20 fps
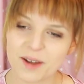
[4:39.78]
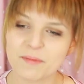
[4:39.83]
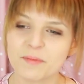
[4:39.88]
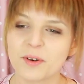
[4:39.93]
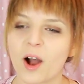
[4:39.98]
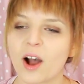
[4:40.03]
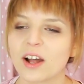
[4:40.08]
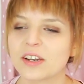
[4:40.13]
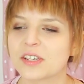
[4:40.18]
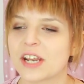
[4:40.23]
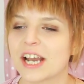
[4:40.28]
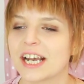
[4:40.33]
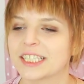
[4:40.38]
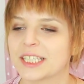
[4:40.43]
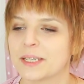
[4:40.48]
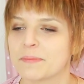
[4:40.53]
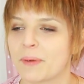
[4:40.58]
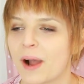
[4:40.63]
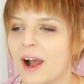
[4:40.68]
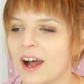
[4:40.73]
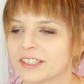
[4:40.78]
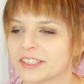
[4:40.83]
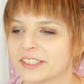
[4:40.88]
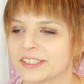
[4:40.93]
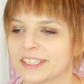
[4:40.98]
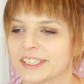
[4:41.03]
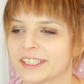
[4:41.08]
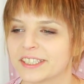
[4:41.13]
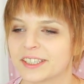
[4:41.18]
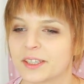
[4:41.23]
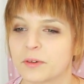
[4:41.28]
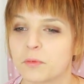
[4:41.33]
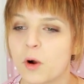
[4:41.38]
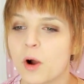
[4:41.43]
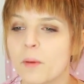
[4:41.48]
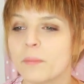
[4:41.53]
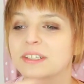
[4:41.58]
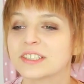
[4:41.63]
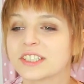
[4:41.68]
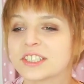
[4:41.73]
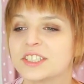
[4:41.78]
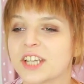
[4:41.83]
I'm not a dirty bastard. The woman's